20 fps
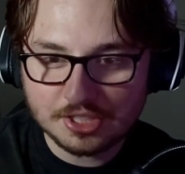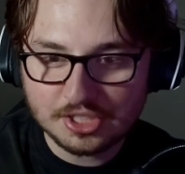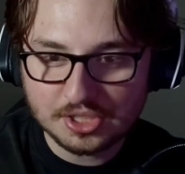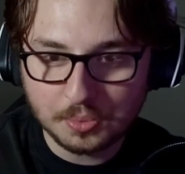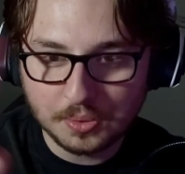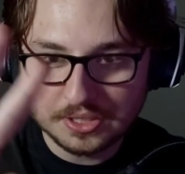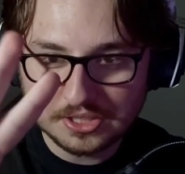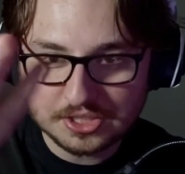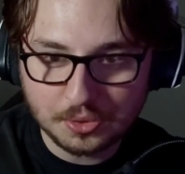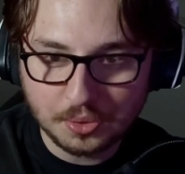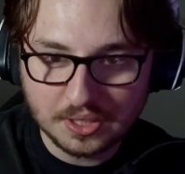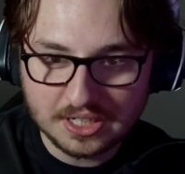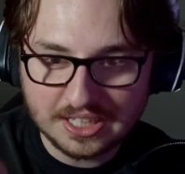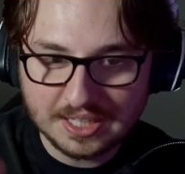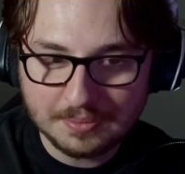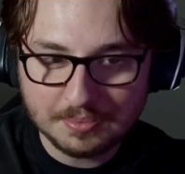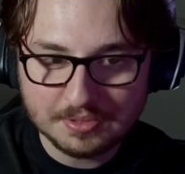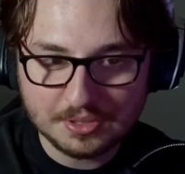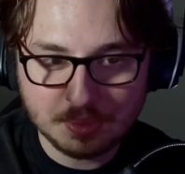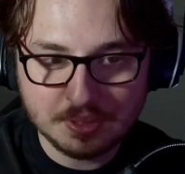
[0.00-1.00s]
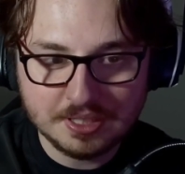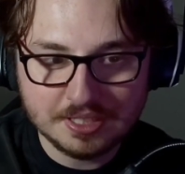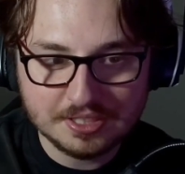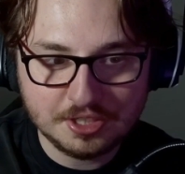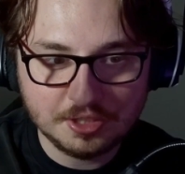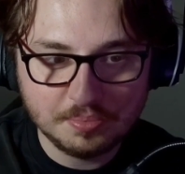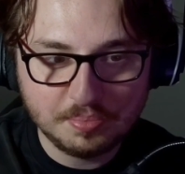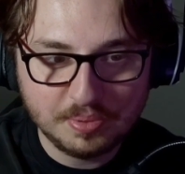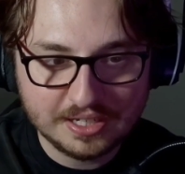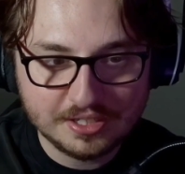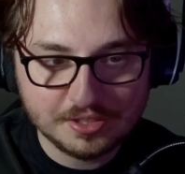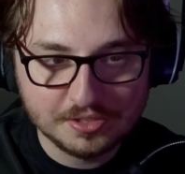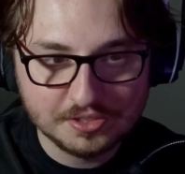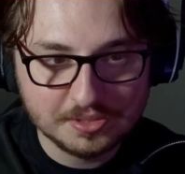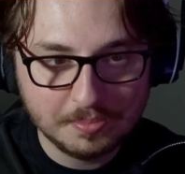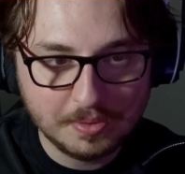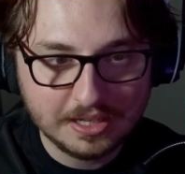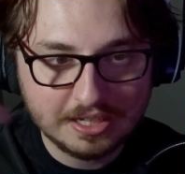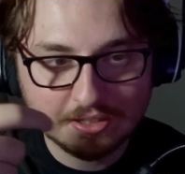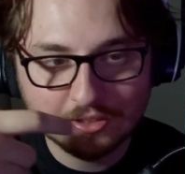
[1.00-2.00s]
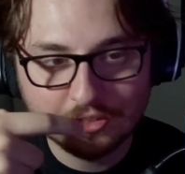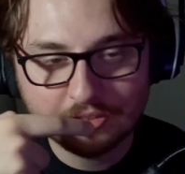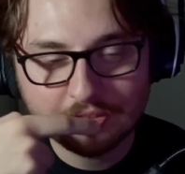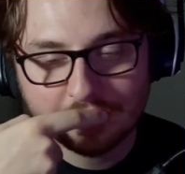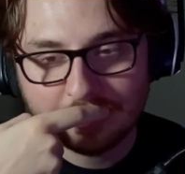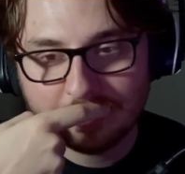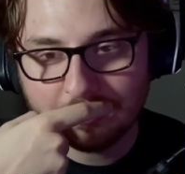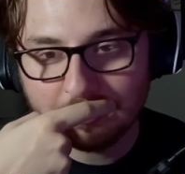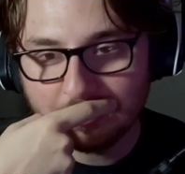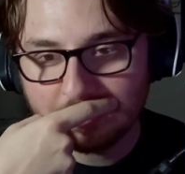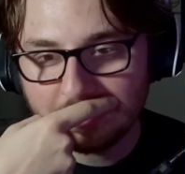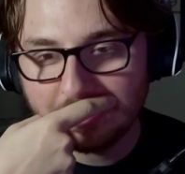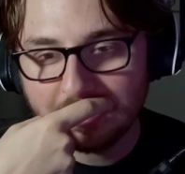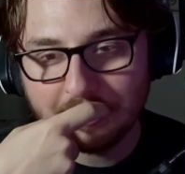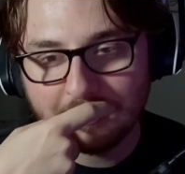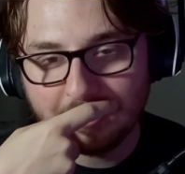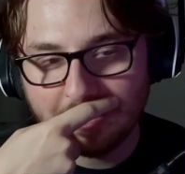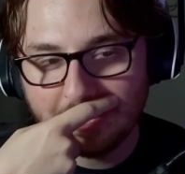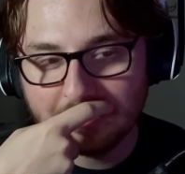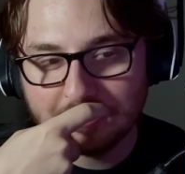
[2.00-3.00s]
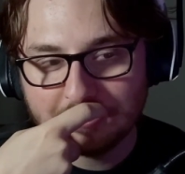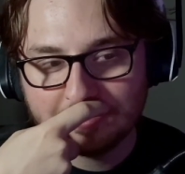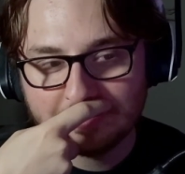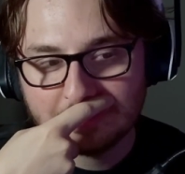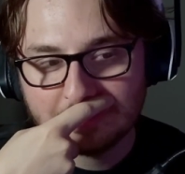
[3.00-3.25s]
I want to switch quickly between these two pictures and make it look like you're looking around.